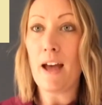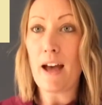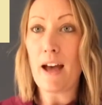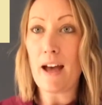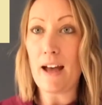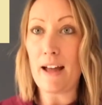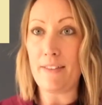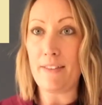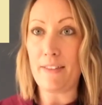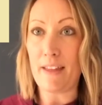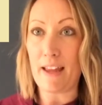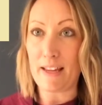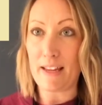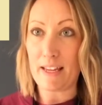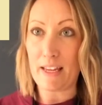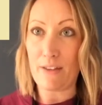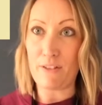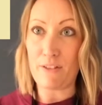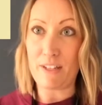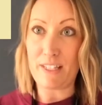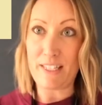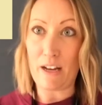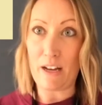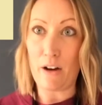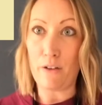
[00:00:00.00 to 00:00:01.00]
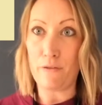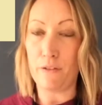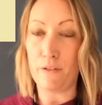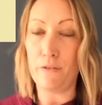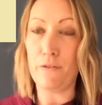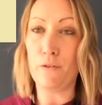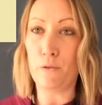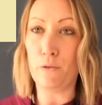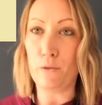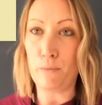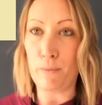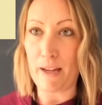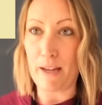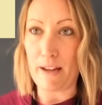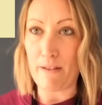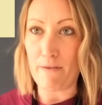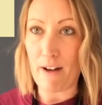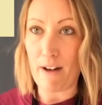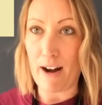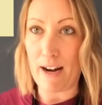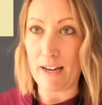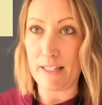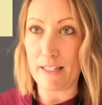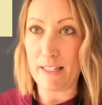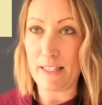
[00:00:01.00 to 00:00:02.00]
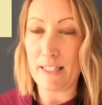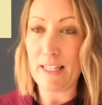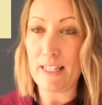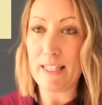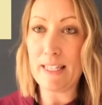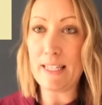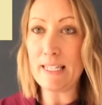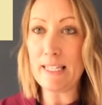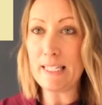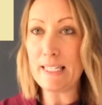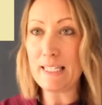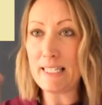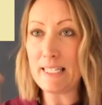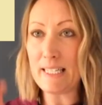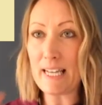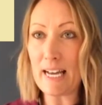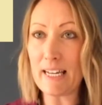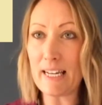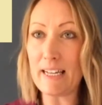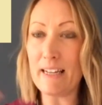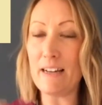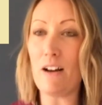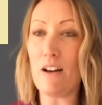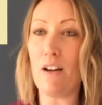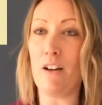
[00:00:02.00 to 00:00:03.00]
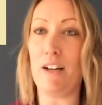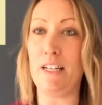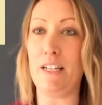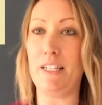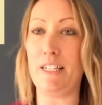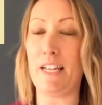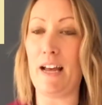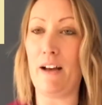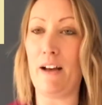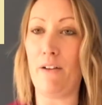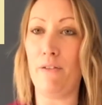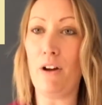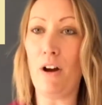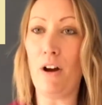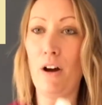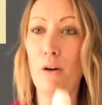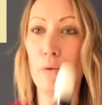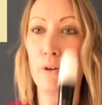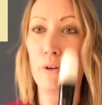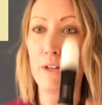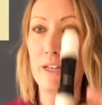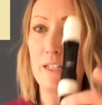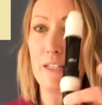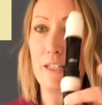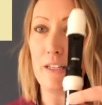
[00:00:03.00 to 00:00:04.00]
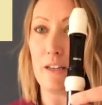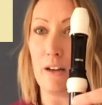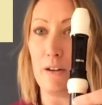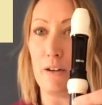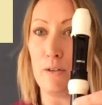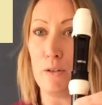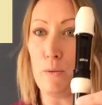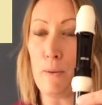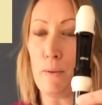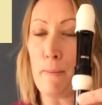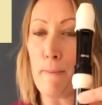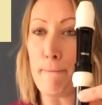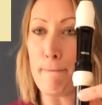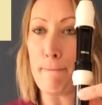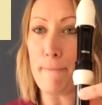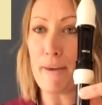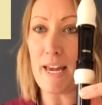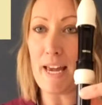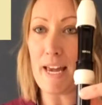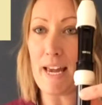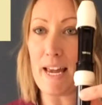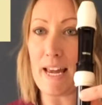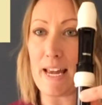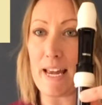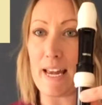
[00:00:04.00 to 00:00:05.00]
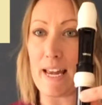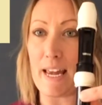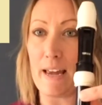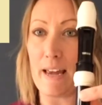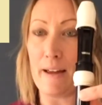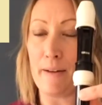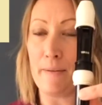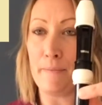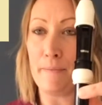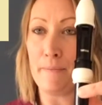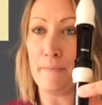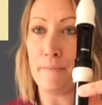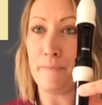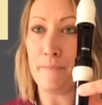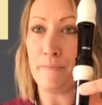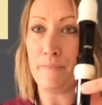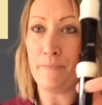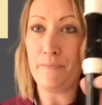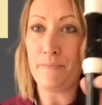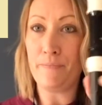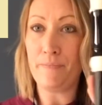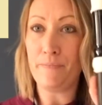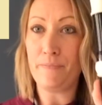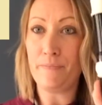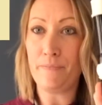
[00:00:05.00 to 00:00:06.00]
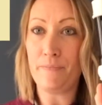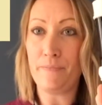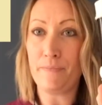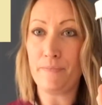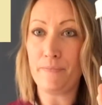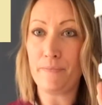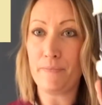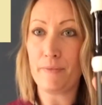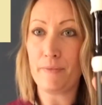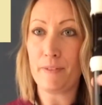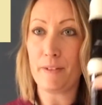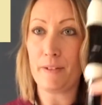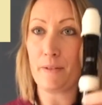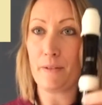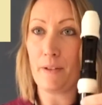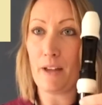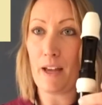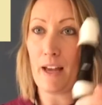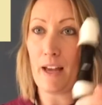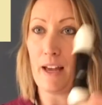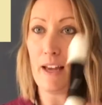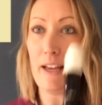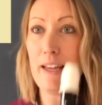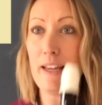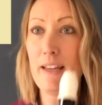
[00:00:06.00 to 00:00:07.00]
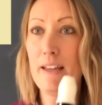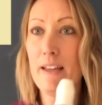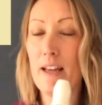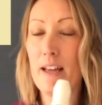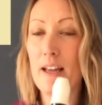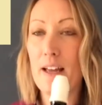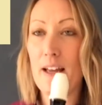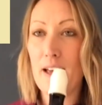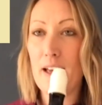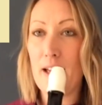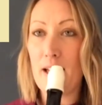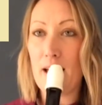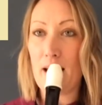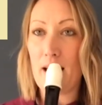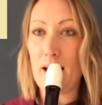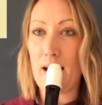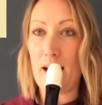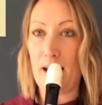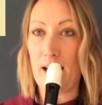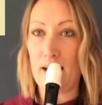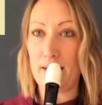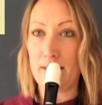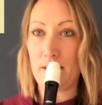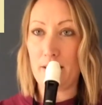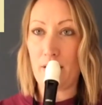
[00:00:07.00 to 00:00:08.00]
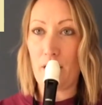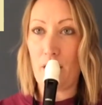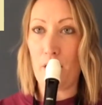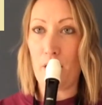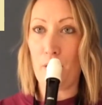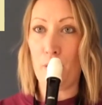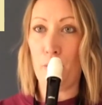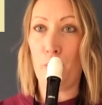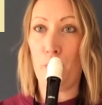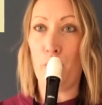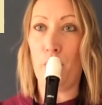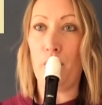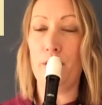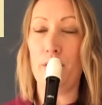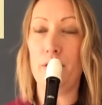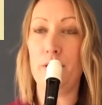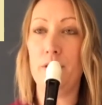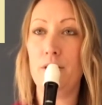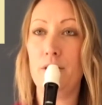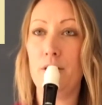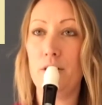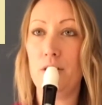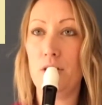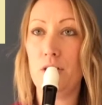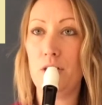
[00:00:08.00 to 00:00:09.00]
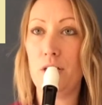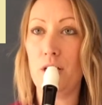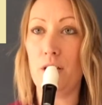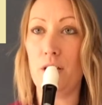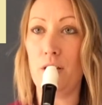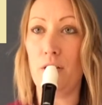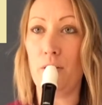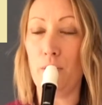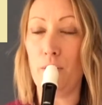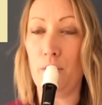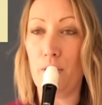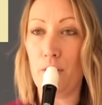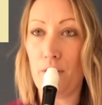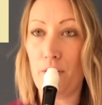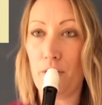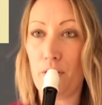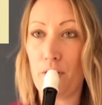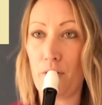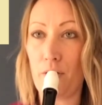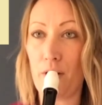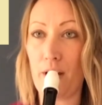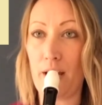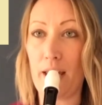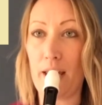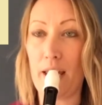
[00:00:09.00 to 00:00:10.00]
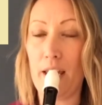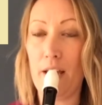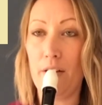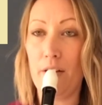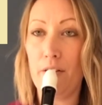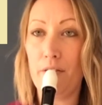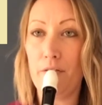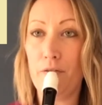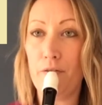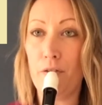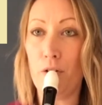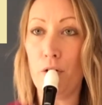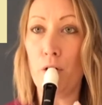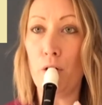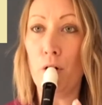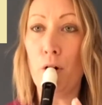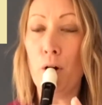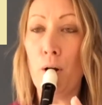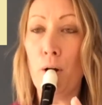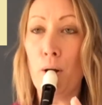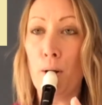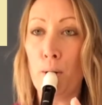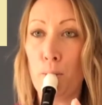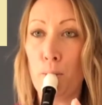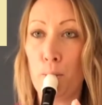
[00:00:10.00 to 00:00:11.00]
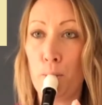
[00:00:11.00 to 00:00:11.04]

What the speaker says: And then give yourself a 4-beat rest. The second line down, I want you to go to a B. Okay, let's go. 1, 2, 3, 4.